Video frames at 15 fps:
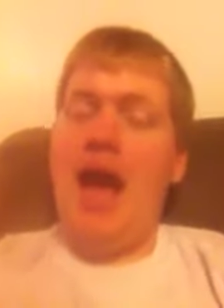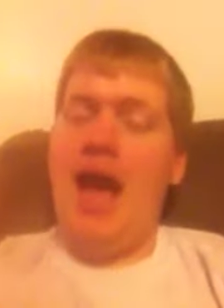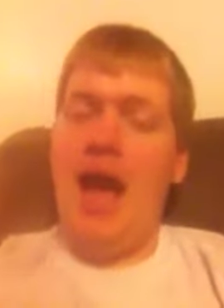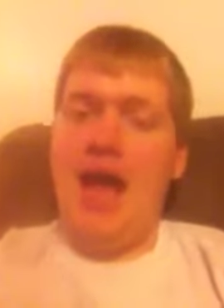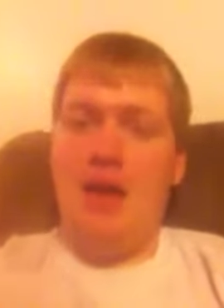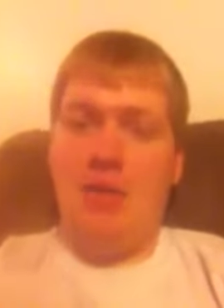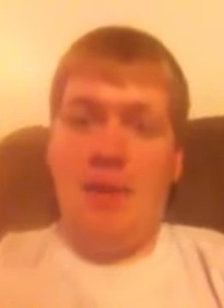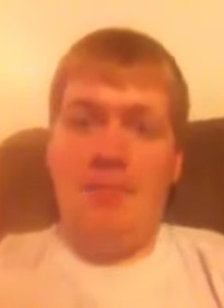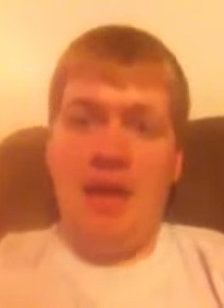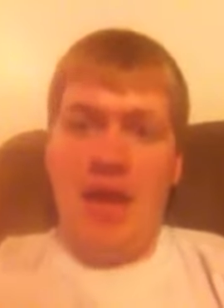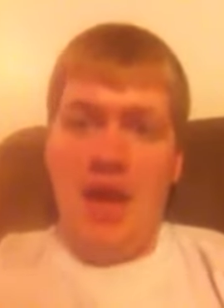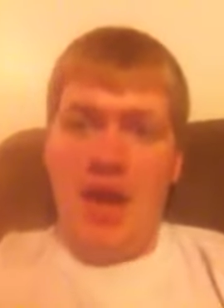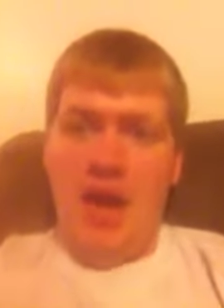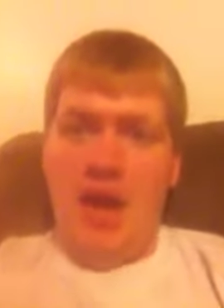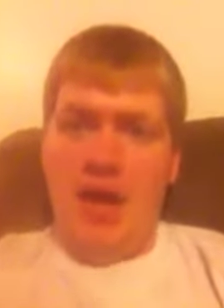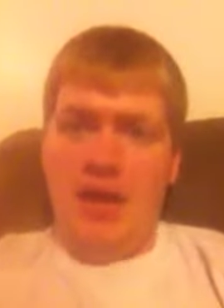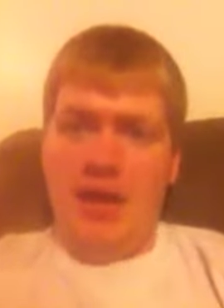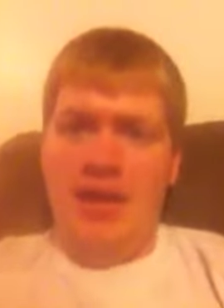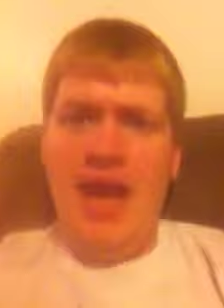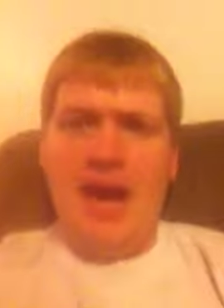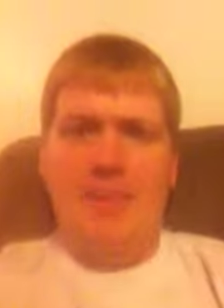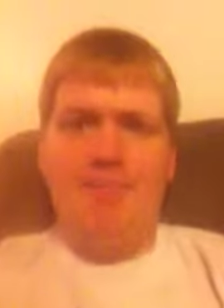Anyway,
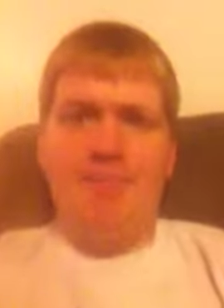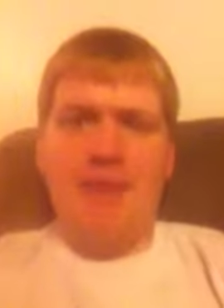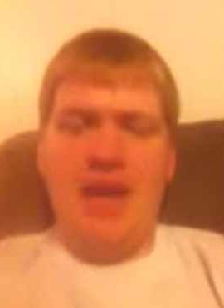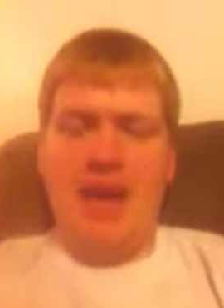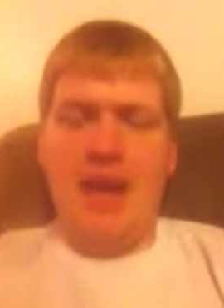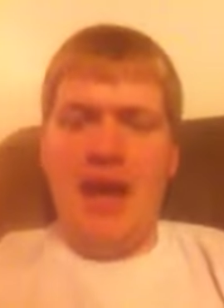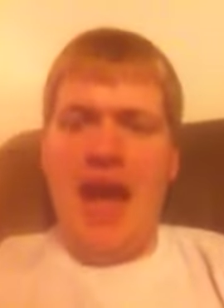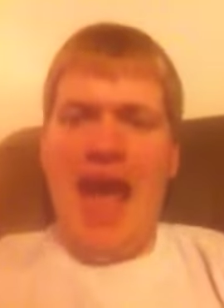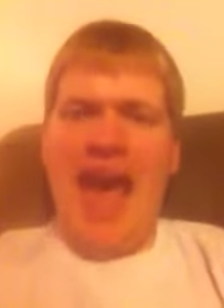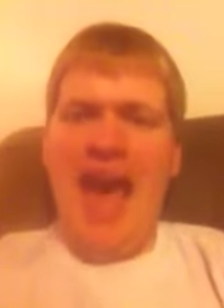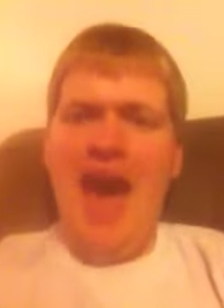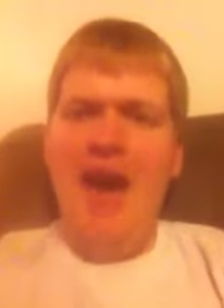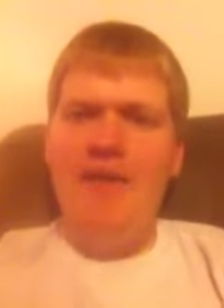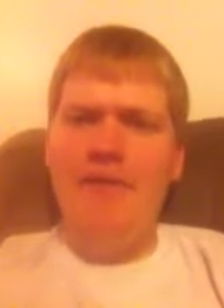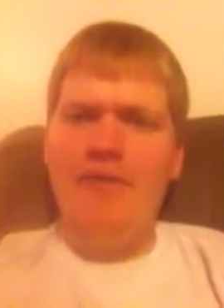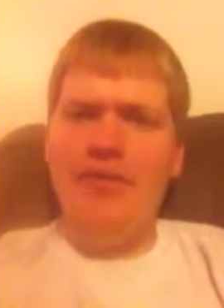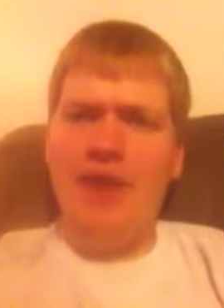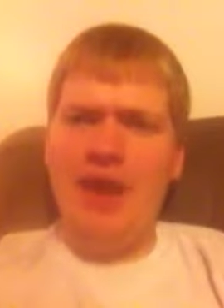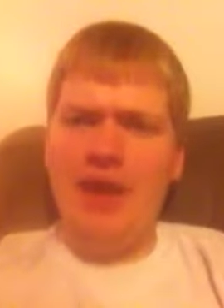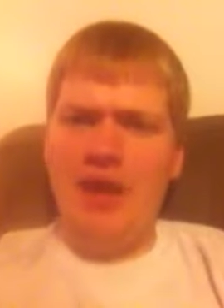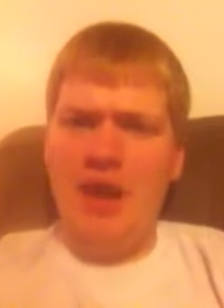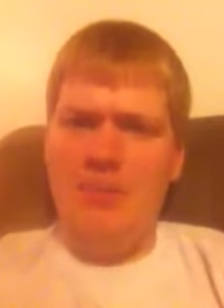yeah, have
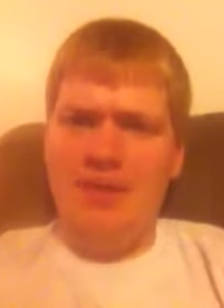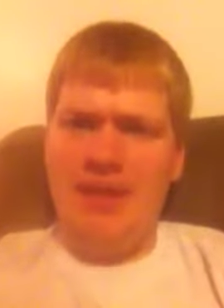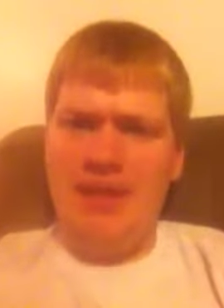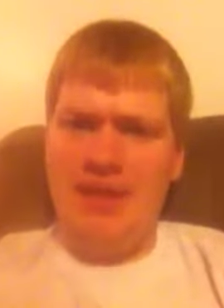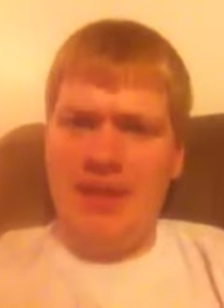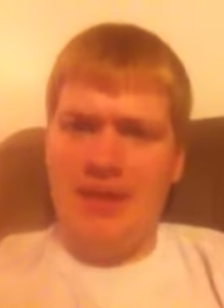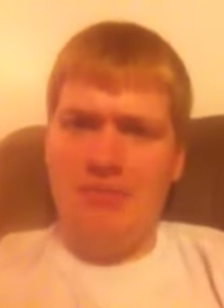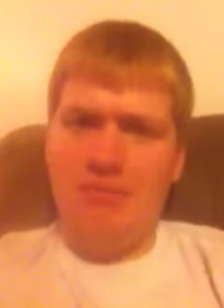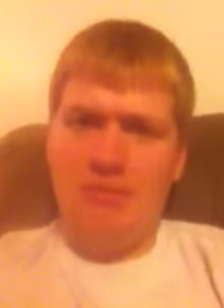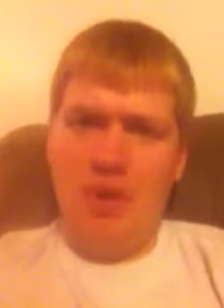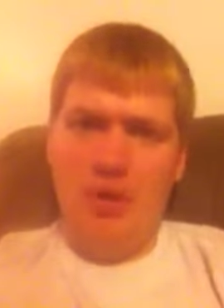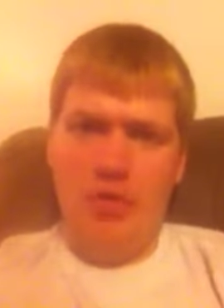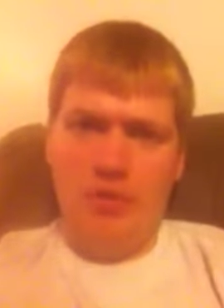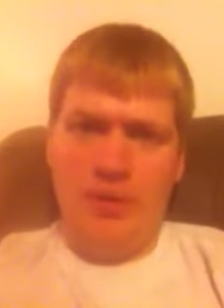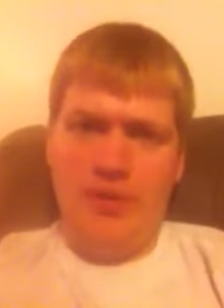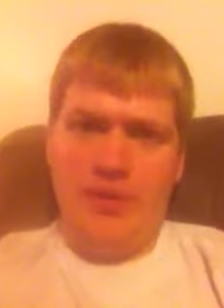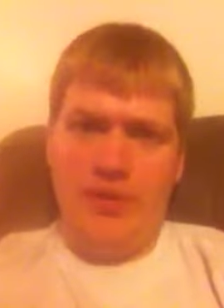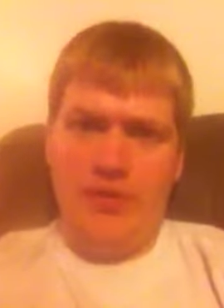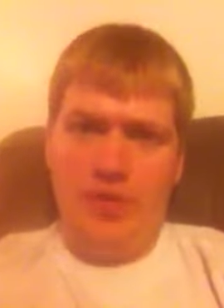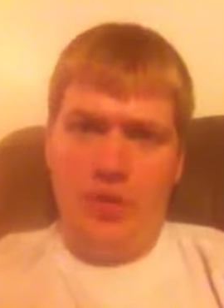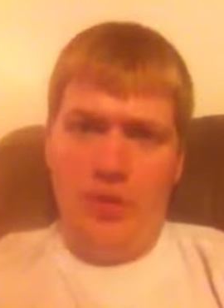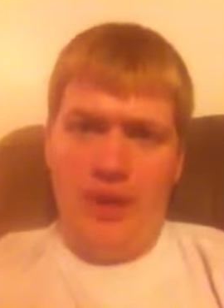a company that knows what they're
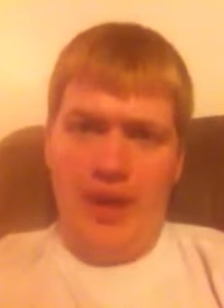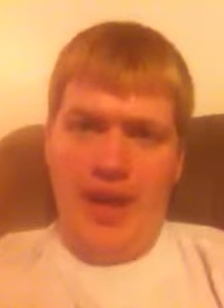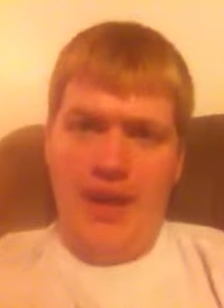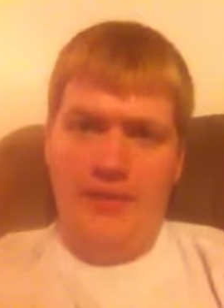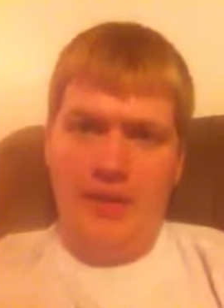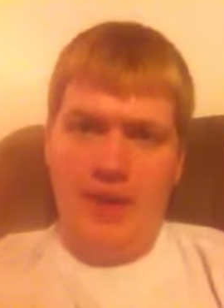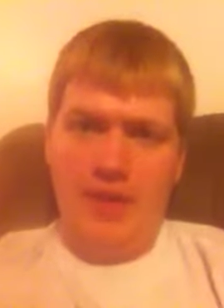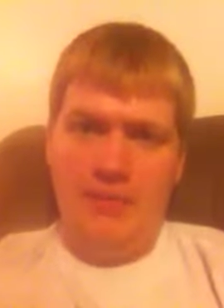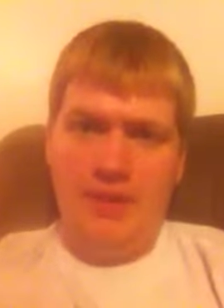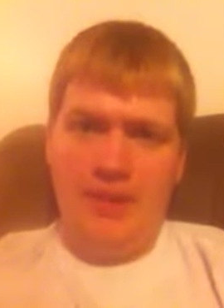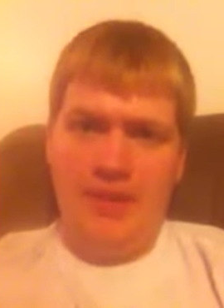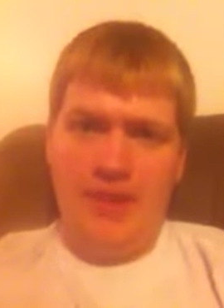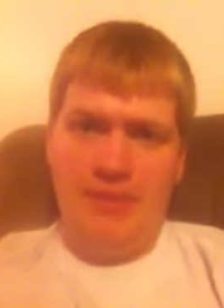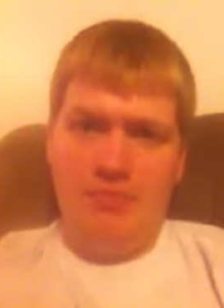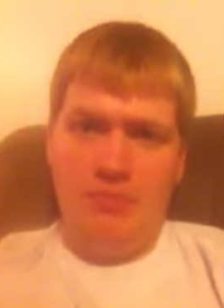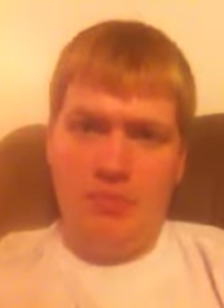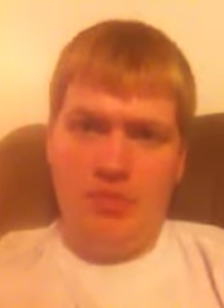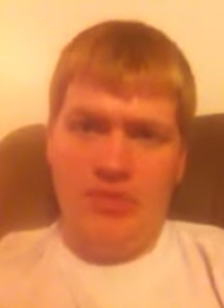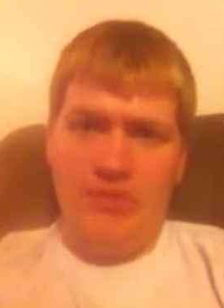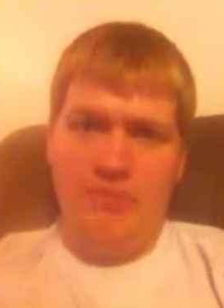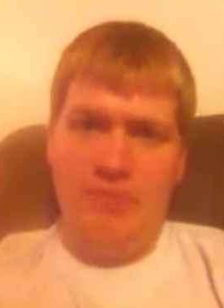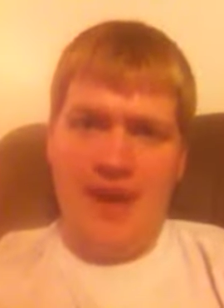doing. Have a company that
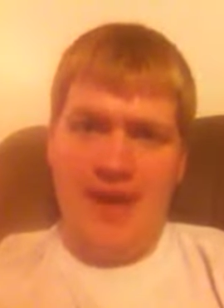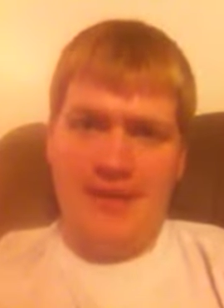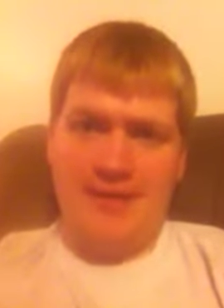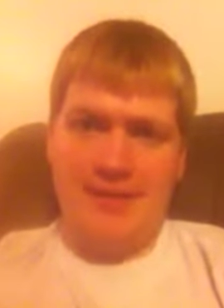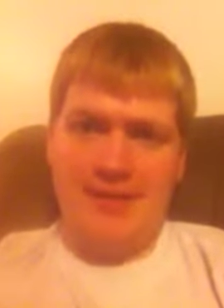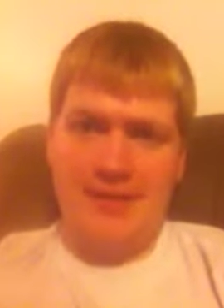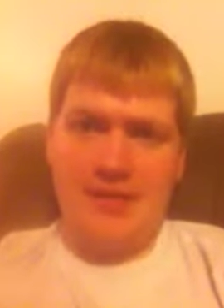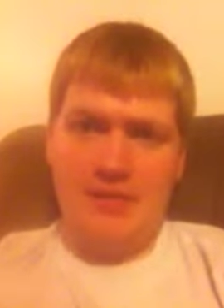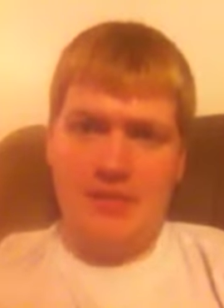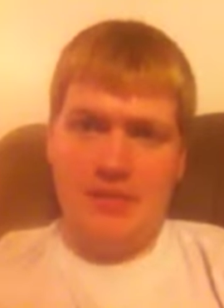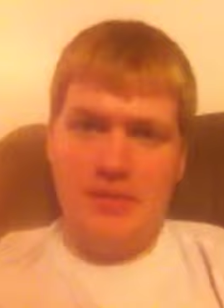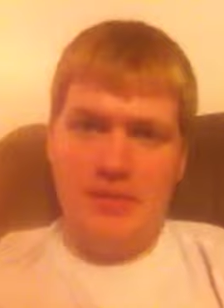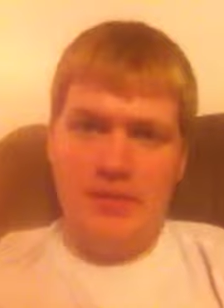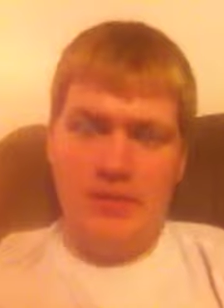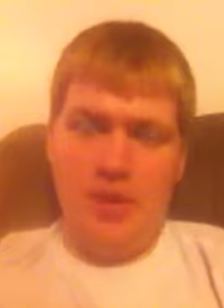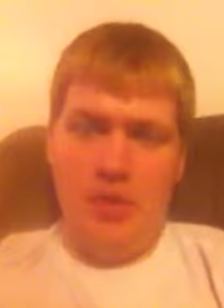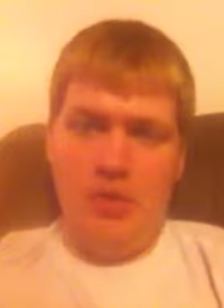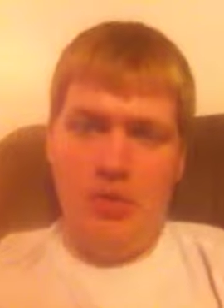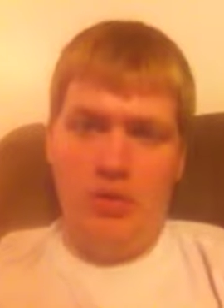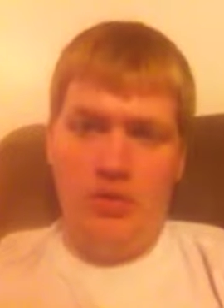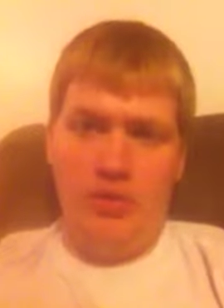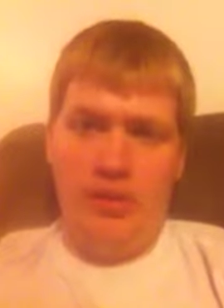respects the
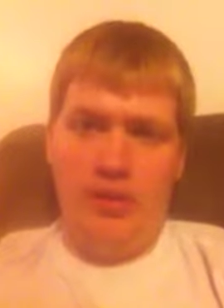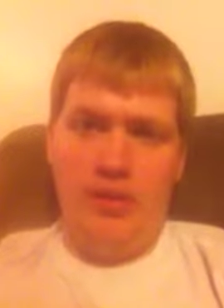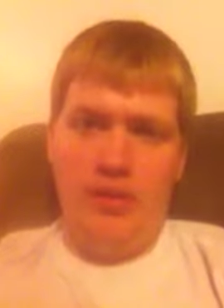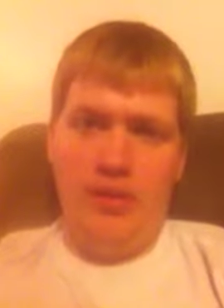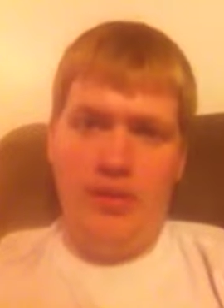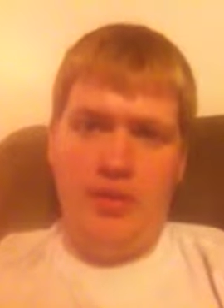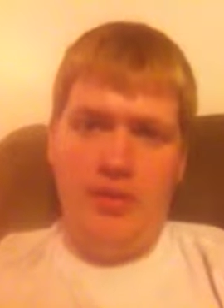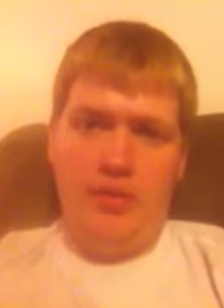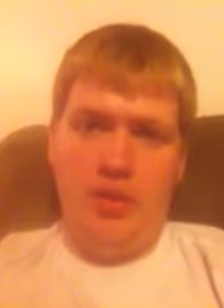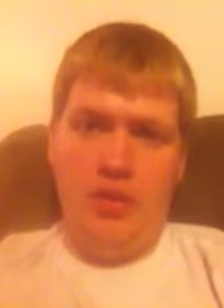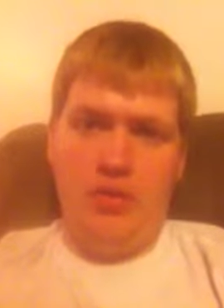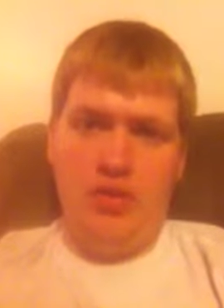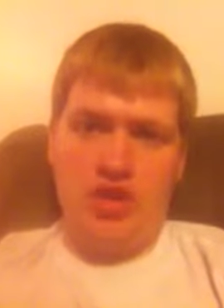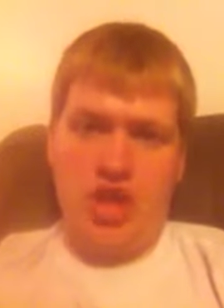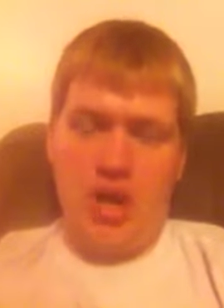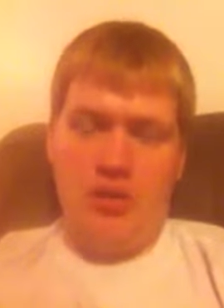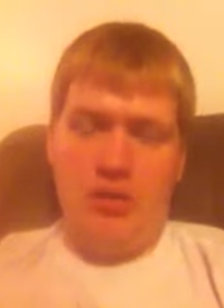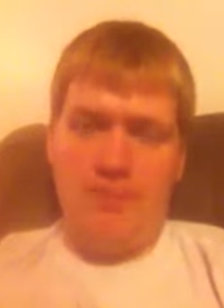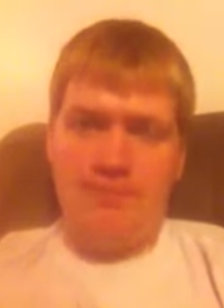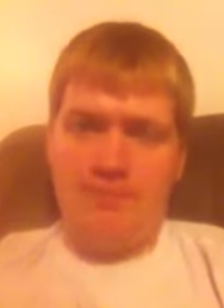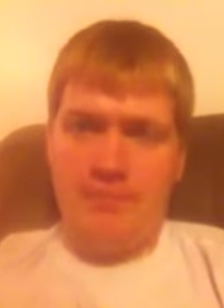Toku genre.